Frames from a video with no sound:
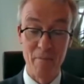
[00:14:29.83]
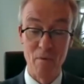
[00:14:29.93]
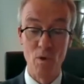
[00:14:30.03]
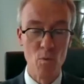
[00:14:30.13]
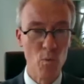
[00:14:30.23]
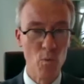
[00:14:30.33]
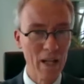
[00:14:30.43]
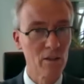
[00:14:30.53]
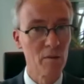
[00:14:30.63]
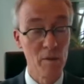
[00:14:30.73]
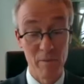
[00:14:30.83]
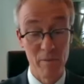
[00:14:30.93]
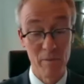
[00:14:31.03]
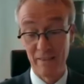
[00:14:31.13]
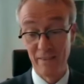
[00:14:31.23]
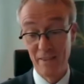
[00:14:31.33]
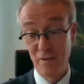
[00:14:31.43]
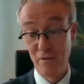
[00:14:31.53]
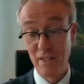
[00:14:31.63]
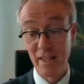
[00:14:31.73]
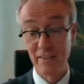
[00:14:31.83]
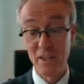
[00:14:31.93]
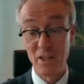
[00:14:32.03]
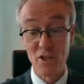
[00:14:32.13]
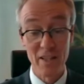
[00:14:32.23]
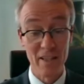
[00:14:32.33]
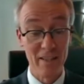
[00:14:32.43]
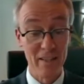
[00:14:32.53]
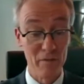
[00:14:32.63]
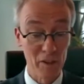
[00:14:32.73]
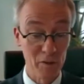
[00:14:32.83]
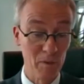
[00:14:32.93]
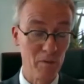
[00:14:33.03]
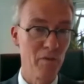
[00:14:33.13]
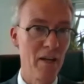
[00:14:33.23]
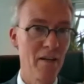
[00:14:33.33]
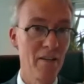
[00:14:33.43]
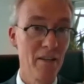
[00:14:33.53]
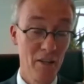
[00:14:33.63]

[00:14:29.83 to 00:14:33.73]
We welcome the plan for the SDG Investment Fair